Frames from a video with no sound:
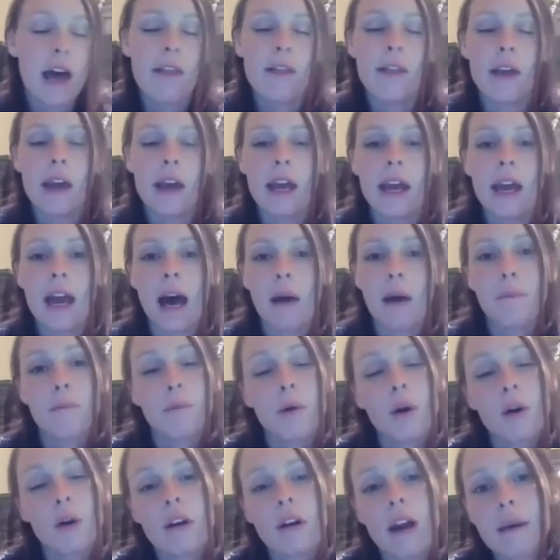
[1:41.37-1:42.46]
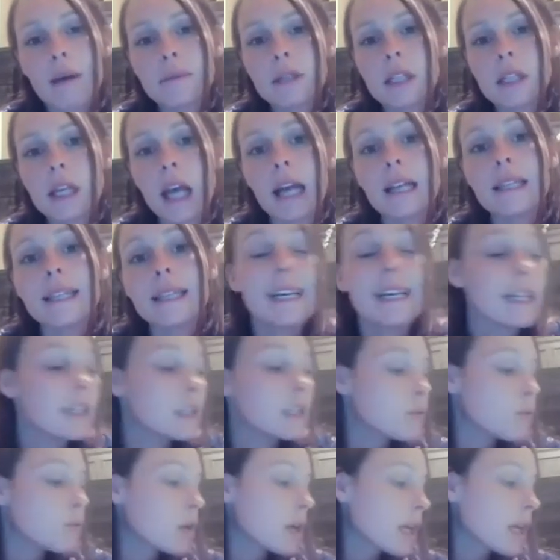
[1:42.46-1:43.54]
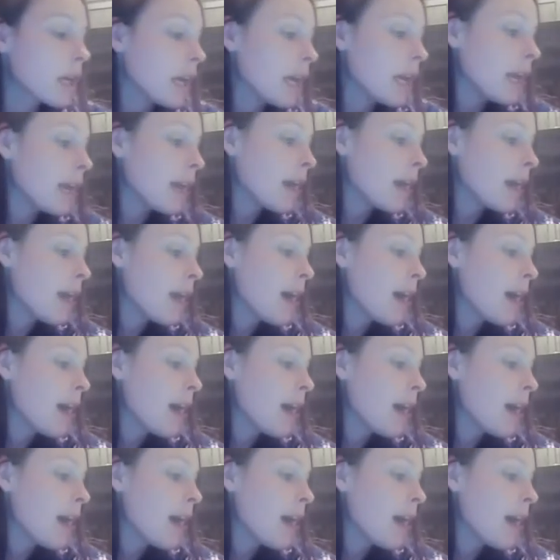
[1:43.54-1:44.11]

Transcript: They had programs to get teens working.